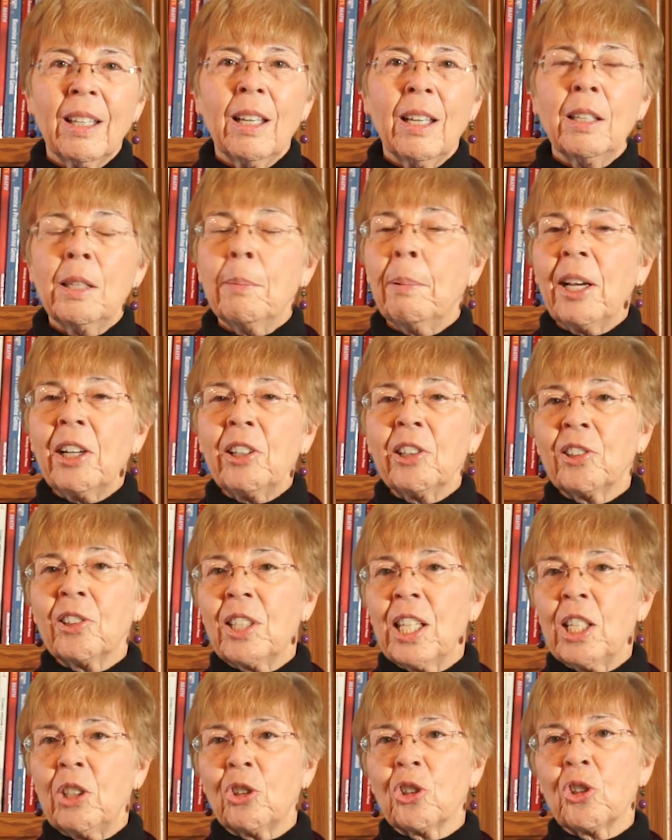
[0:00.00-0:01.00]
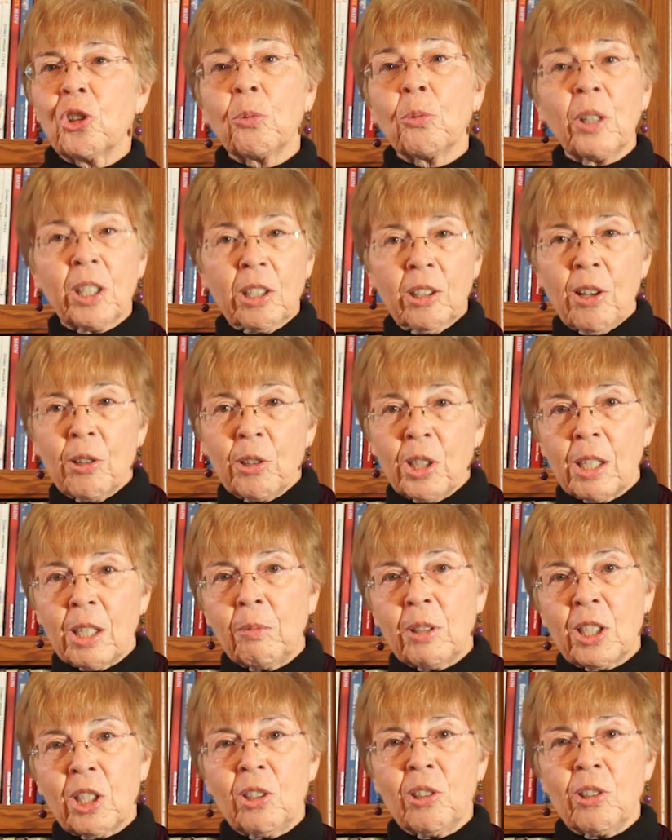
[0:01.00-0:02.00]
The parent or teacher should work closely
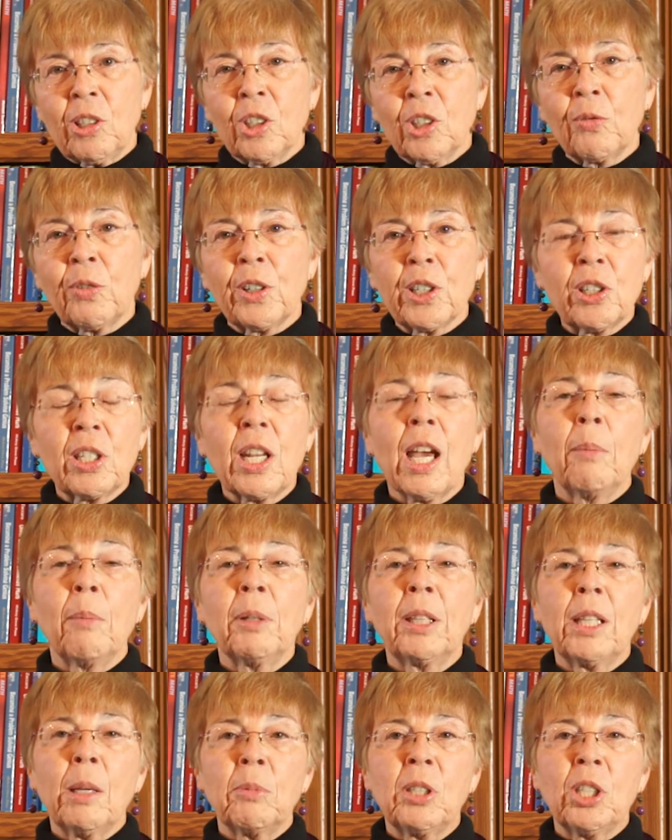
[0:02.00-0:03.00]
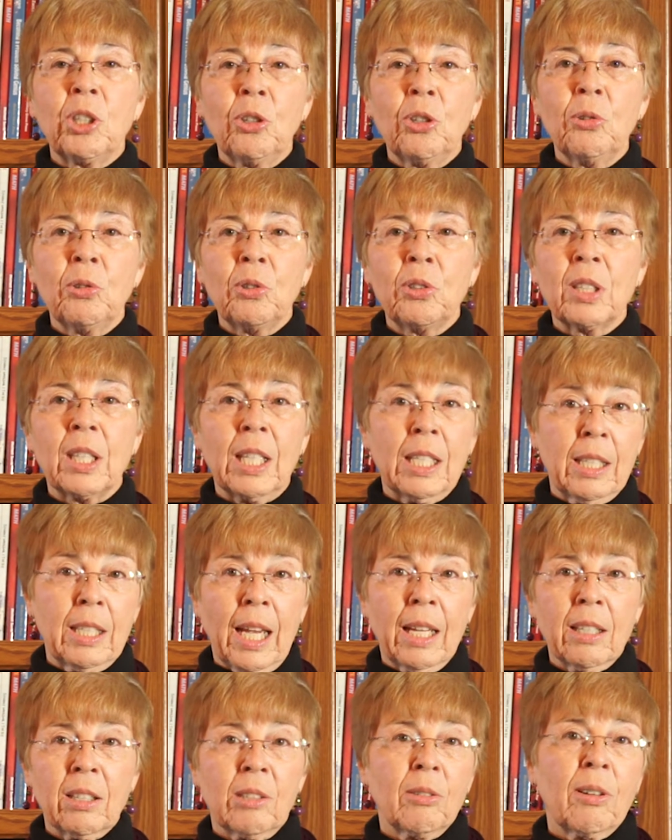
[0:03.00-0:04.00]
with students, first helping them to use the
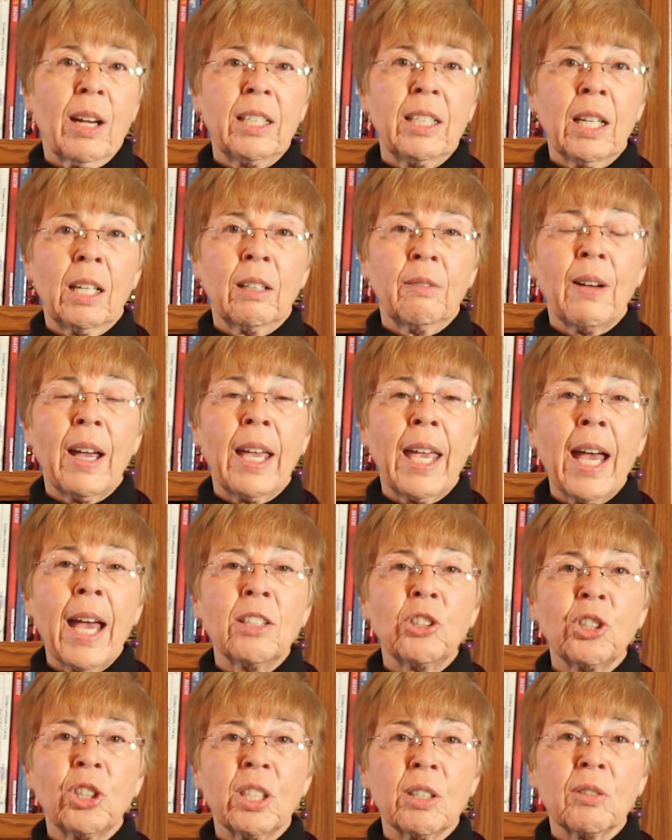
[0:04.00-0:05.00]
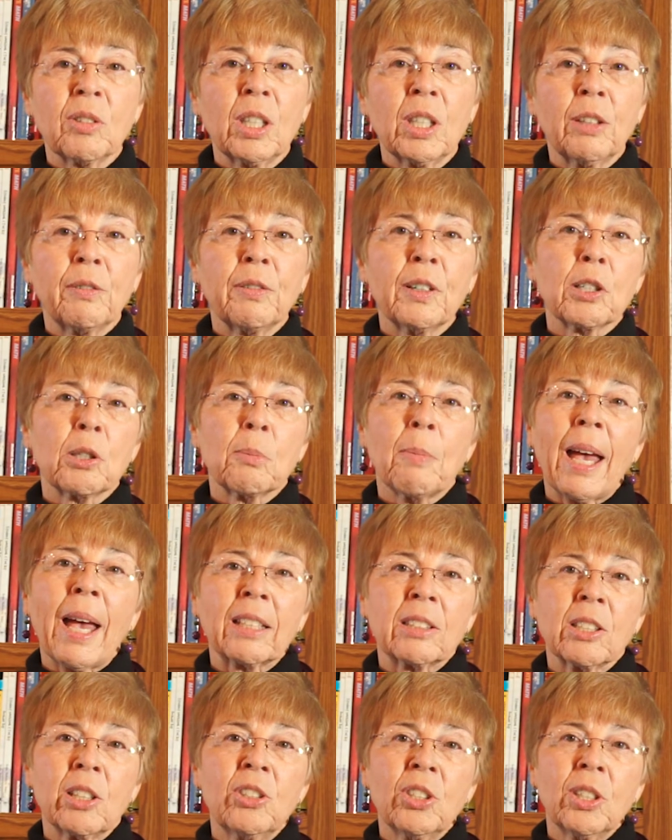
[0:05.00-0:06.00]
test to identify adjectives in the first
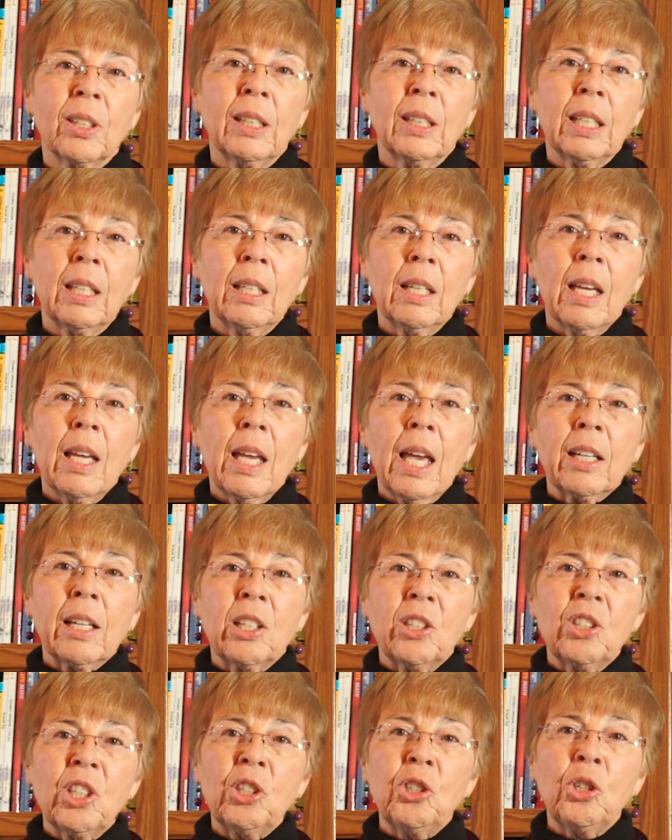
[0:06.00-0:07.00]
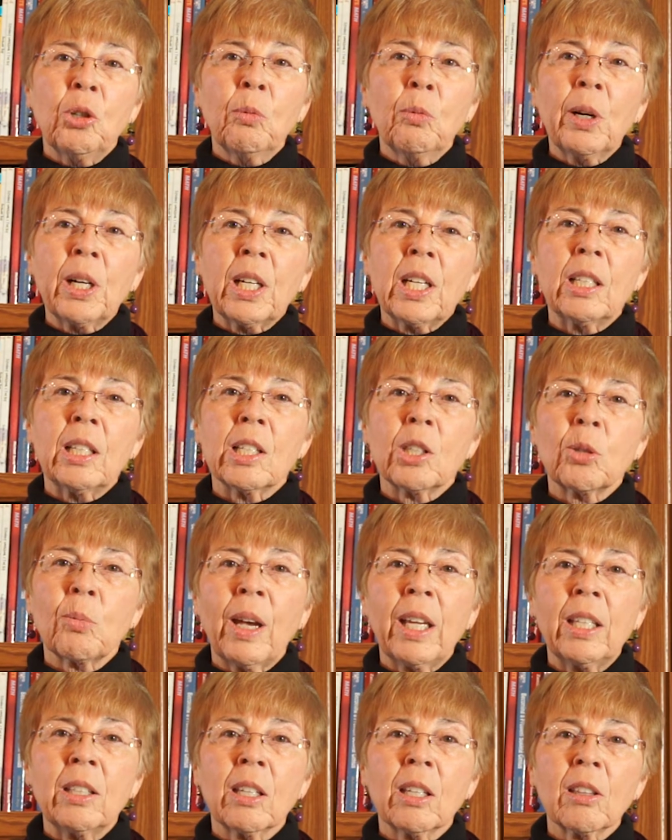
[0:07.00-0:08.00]
passage, and continue working this
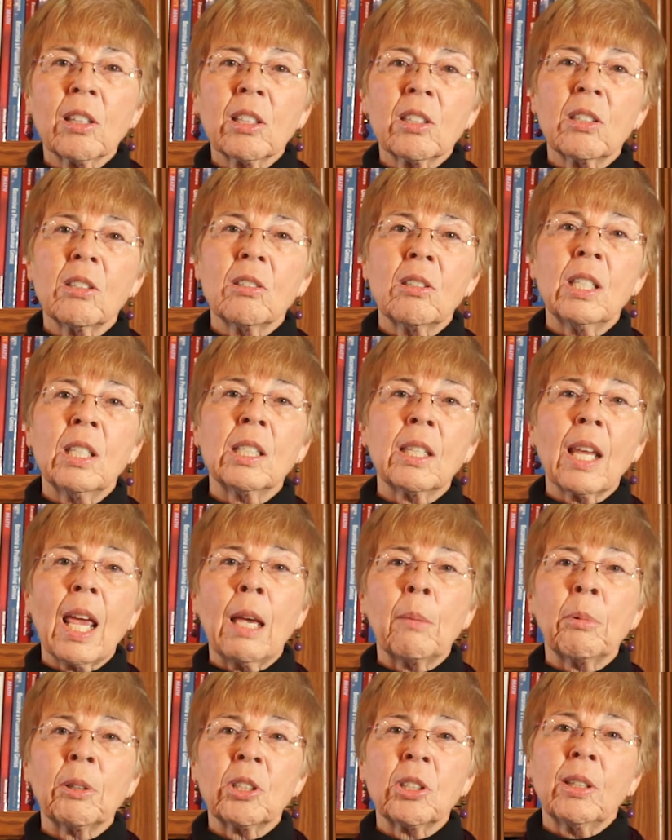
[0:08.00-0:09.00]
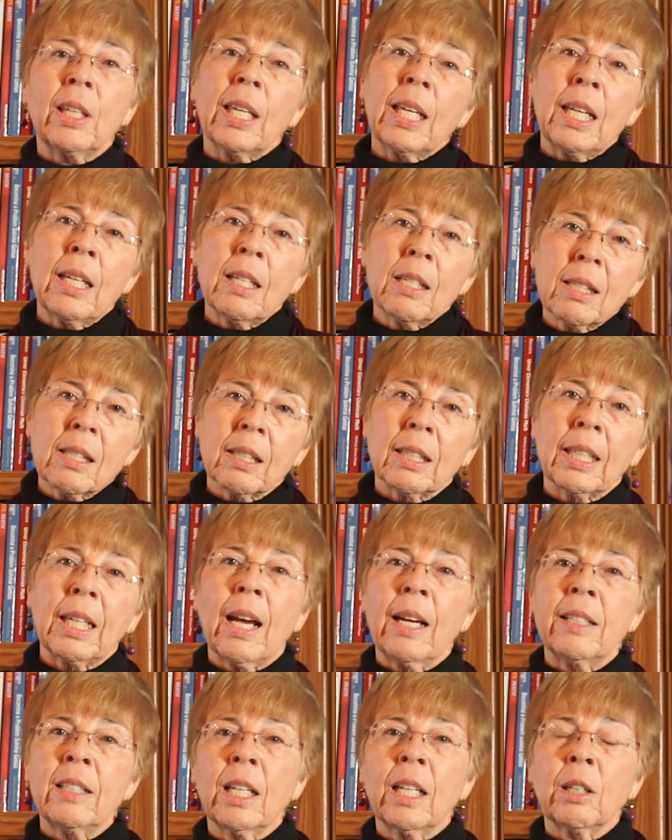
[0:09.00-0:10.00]
way until the student is able to easily
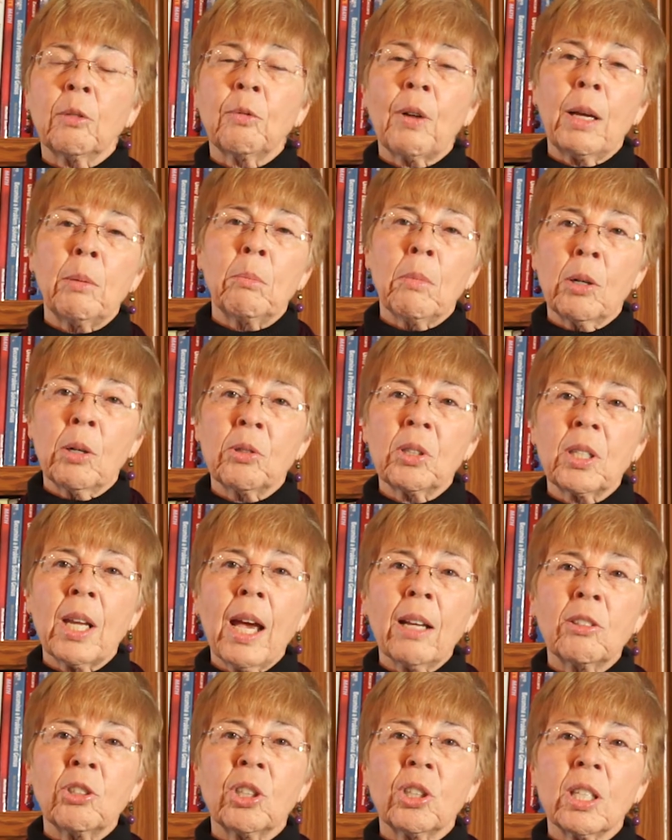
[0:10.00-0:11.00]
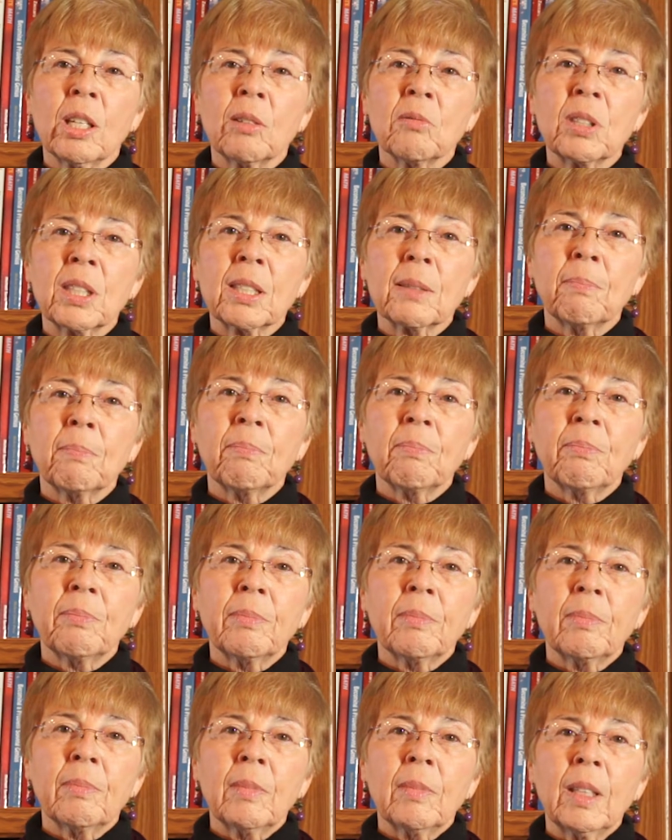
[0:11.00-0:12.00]
identify most adjectives.
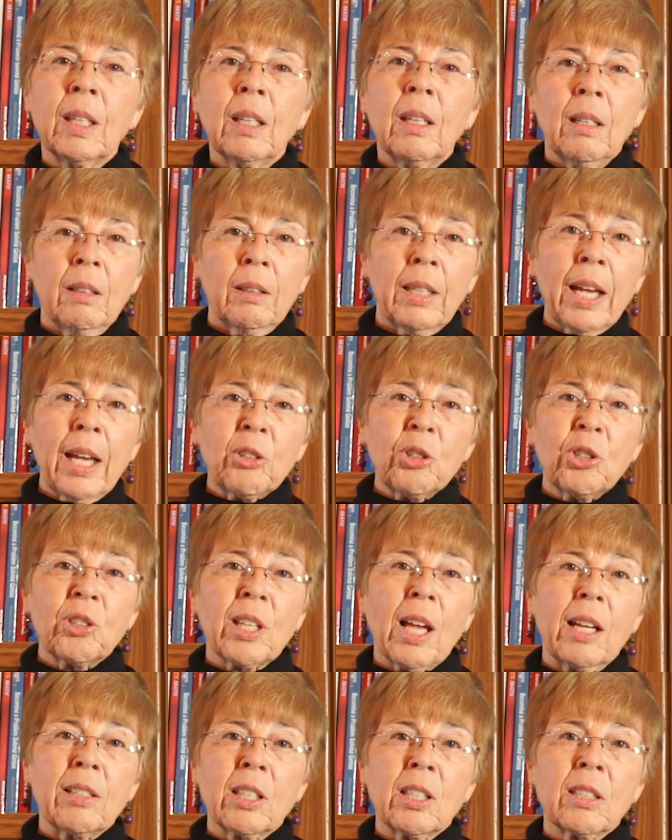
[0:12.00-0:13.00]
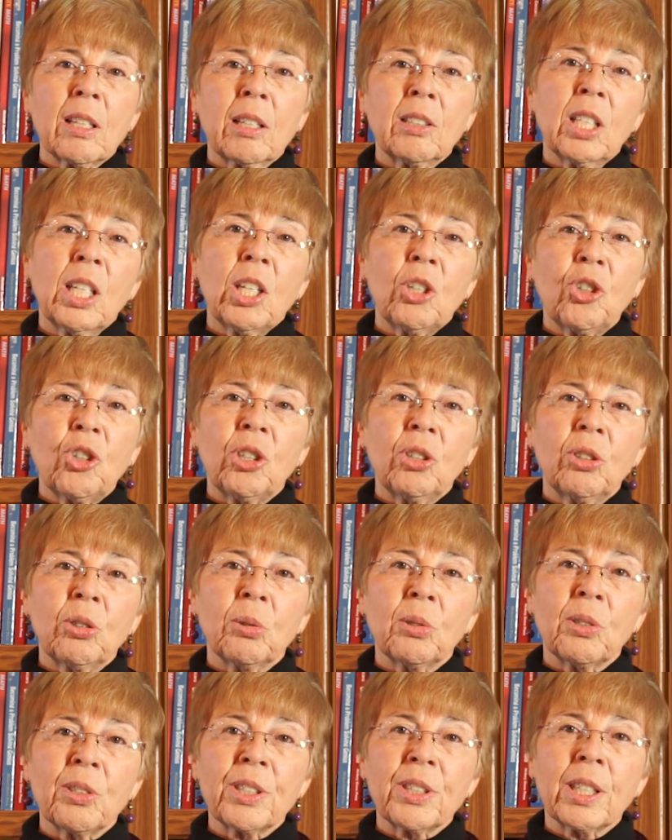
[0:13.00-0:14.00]
The exercises are teaching
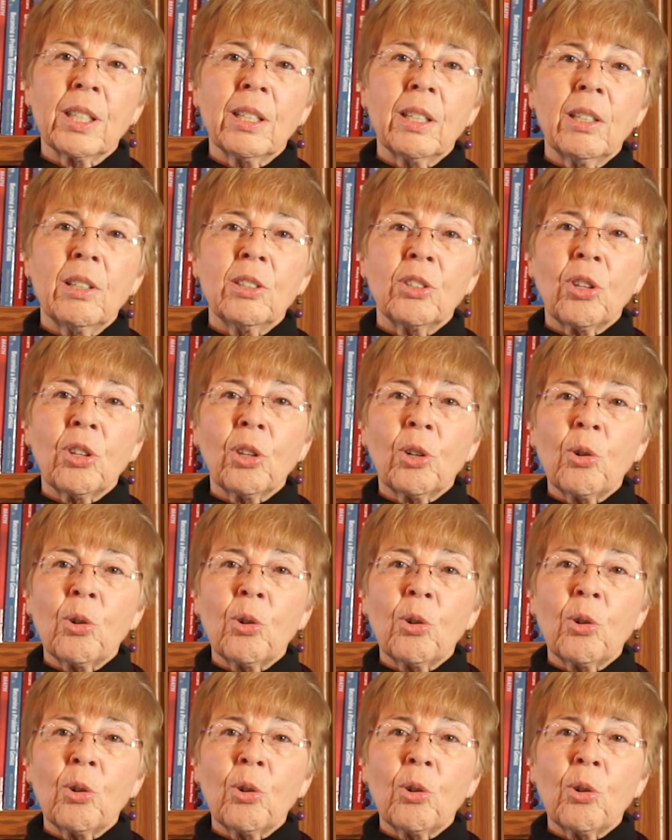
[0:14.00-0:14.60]
tools, so the